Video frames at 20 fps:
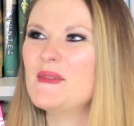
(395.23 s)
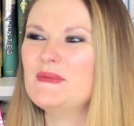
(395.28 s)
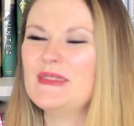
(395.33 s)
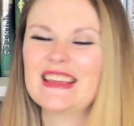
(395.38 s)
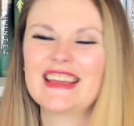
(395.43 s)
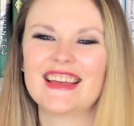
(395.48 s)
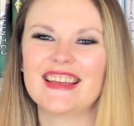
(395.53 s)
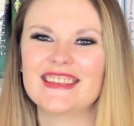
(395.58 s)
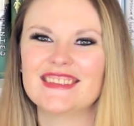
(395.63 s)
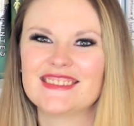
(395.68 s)

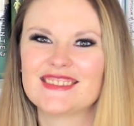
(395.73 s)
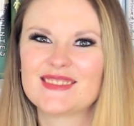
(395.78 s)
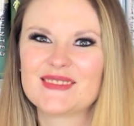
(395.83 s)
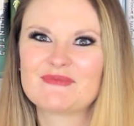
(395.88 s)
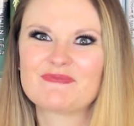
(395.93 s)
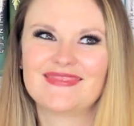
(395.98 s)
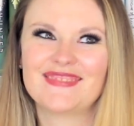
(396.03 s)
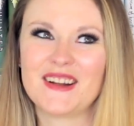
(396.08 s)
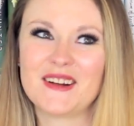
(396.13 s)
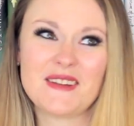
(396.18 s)
because
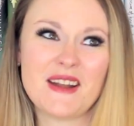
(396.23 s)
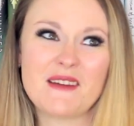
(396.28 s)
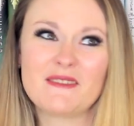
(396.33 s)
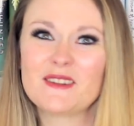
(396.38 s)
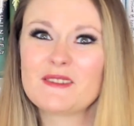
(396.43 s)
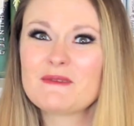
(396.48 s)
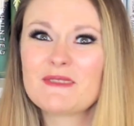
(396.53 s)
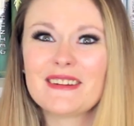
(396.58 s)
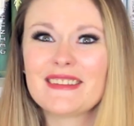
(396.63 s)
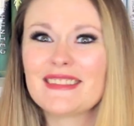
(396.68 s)
there
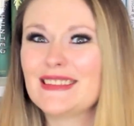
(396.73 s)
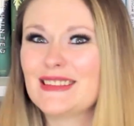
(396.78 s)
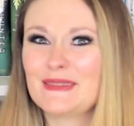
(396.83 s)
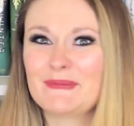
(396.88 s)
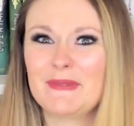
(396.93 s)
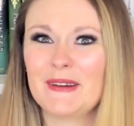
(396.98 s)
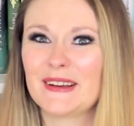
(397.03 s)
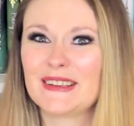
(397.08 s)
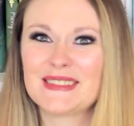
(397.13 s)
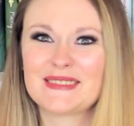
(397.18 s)
never were these
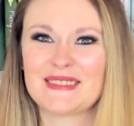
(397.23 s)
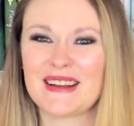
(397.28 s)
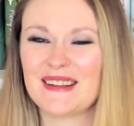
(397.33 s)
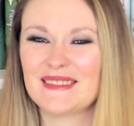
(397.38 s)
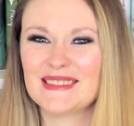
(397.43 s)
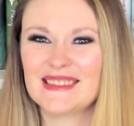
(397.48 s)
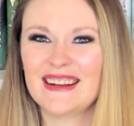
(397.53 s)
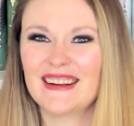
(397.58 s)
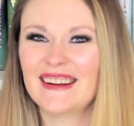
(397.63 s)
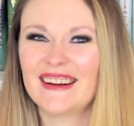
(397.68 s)
books when I
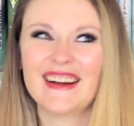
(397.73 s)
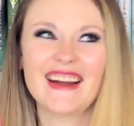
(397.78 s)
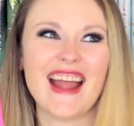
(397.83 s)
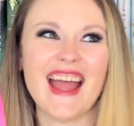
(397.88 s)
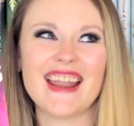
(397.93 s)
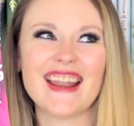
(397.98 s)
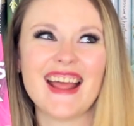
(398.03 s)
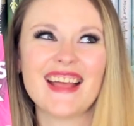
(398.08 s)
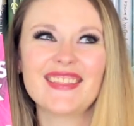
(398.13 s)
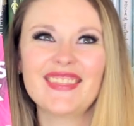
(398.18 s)
was younger
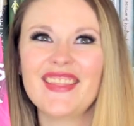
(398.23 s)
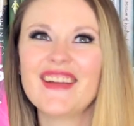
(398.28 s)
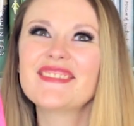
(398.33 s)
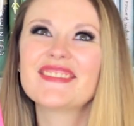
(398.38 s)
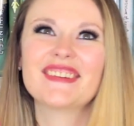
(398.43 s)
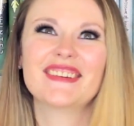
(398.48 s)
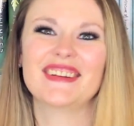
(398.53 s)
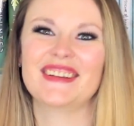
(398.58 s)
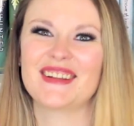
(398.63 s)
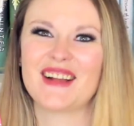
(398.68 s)
and I love
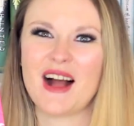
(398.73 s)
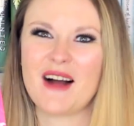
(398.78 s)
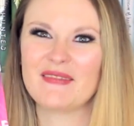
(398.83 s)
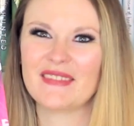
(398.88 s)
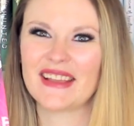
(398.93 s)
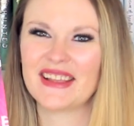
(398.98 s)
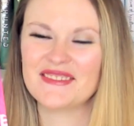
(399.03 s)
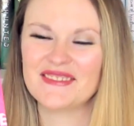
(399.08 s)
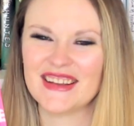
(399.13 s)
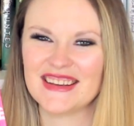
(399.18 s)
going to
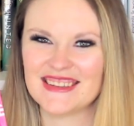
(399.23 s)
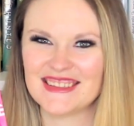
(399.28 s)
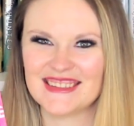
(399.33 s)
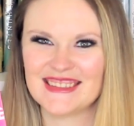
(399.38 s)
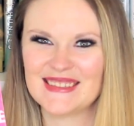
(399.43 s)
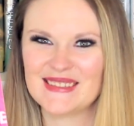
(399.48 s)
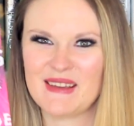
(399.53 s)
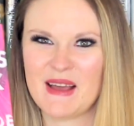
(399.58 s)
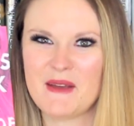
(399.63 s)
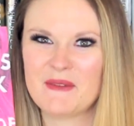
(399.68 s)
comic
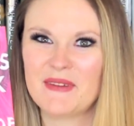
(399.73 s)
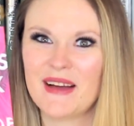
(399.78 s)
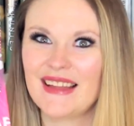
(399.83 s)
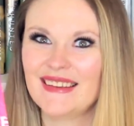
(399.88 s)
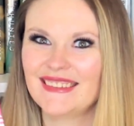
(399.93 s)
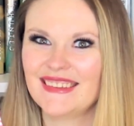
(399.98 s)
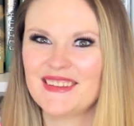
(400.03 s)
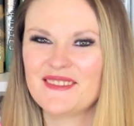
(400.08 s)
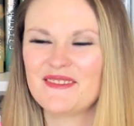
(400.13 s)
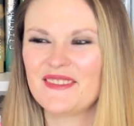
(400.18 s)
conventions, so I
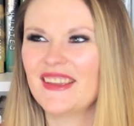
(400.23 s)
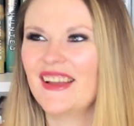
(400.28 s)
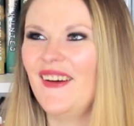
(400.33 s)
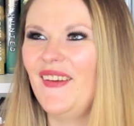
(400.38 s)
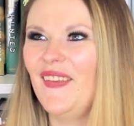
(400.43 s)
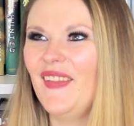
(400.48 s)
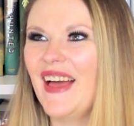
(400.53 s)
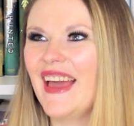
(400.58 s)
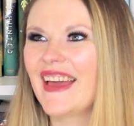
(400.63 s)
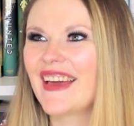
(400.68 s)
finally
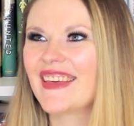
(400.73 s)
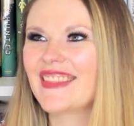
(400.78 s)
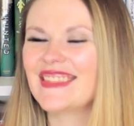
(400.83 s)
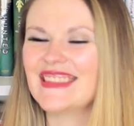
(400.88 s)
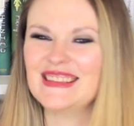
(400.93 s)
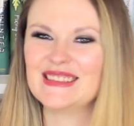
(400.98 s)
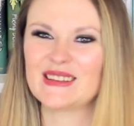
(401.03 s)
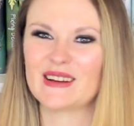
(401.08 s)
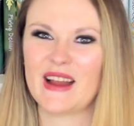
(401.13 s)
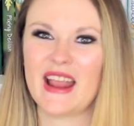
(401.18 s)
feel like
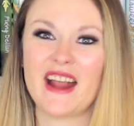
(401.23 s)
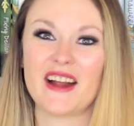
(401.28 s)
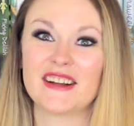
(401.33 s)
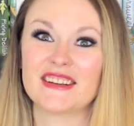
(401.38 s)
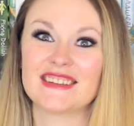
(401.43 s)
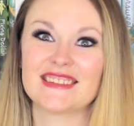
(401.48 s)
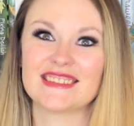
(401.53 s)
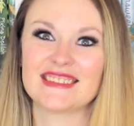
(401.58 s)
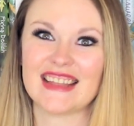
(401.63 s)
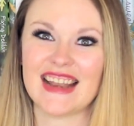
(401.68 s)
these are
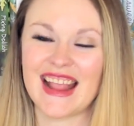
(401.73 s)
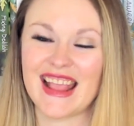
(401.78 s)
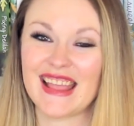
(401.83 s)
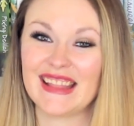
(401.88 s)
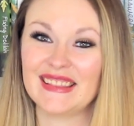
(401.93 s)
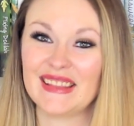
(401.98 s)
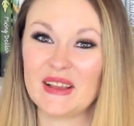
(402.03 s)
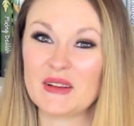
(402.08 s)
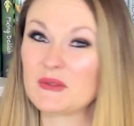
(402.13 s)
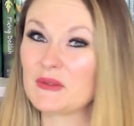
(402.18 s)
characters that I
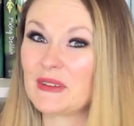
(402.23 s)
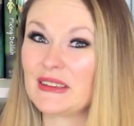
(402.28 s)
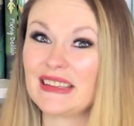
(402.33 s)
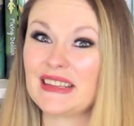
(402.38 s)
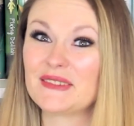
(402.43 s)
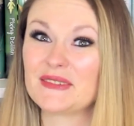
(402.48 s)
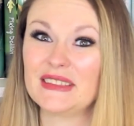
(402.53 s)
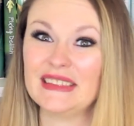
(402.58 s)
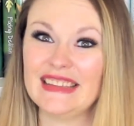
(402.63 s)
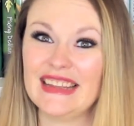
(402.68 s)
can like
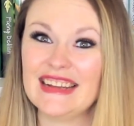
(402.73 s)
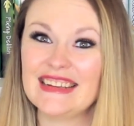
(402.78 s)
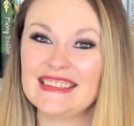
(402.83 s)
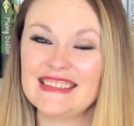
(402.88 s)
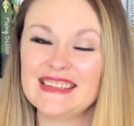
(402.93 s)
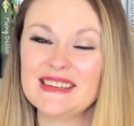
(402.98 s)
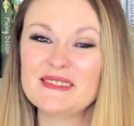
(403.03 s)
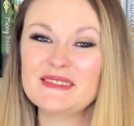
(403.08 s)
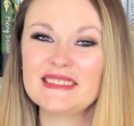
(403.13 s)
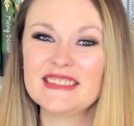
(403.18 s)
really relate
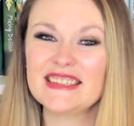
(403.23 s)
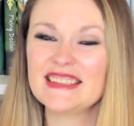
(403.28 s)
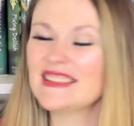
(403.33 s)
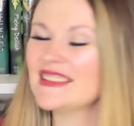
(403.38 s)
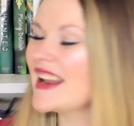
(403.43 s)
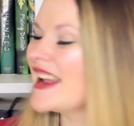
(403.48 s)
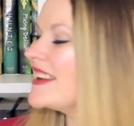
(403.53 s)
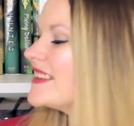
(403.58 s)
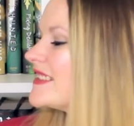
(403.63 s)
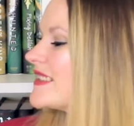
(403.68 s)
to, which is
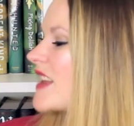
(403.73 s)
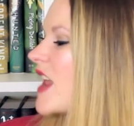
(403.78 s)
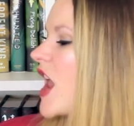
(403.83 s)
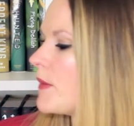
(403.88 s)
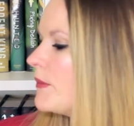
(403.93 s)
nice.